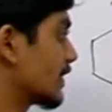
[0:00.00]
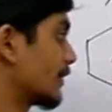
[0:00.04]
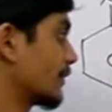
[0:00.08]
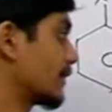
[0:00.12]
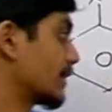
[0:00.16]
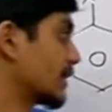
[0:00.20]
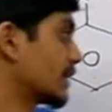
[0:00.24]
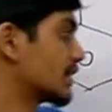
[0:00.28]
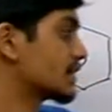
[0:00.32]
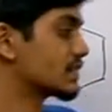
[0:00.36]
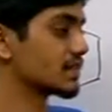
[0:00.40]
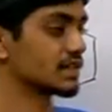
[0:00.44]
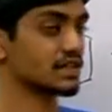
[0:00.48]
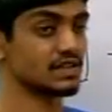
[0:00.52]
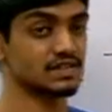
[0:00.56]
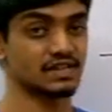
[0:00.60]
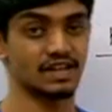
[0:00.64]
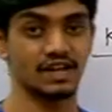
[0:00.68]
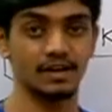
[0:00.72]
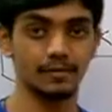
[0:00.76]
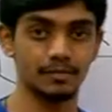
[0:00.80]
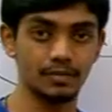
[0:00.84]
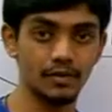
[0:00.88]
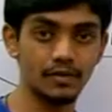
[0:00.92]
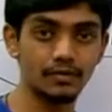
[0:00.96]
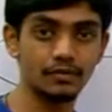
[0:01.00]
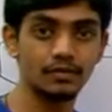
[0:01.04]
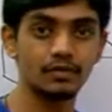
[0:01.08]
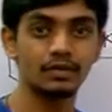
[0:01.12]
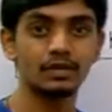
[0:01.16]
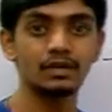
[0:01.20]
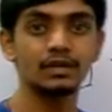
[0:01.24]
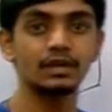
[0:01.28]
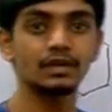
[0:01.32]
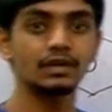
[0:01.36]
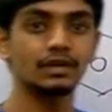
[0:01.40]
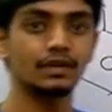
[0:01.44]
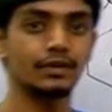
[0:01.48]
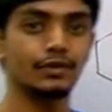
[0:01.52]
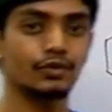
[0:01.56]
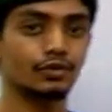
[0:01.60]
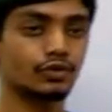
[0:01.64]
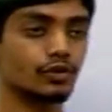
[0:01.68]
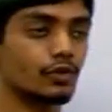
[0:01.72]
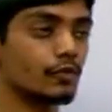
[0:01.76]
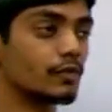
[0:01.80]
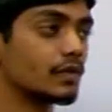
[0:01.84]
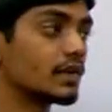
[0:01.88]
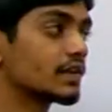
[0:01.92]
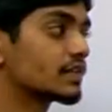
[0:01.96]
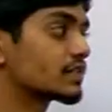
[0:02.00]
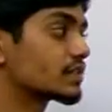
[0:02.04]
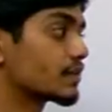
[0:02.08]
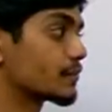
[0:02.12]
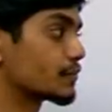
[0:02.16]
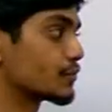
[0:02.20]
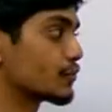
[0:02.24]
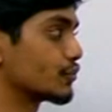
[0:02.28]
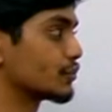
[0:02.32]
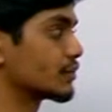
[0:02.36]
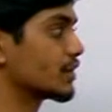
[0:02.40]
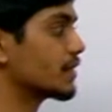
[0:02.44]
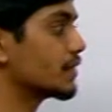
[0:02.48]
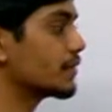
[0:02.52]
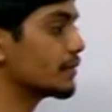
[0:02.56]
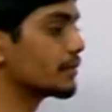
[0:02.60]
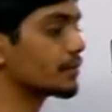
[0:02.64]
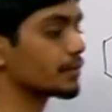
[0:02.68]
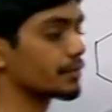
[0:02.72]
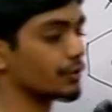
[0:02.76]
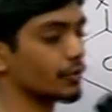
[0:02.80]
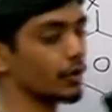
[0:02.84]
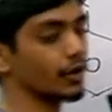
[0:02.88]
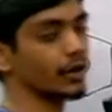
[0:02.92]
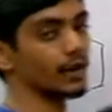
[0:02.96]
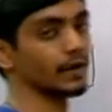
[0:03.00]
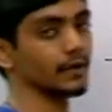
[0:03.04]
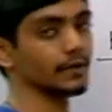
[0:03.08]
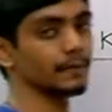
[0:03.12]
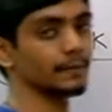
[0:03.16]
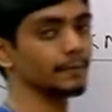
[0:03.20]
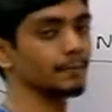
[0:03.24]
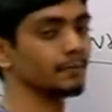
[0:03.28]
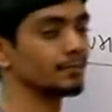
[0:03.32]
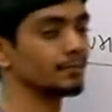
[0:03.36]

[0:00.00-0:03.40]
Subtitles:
giving us this type of nucleophilic substituted product.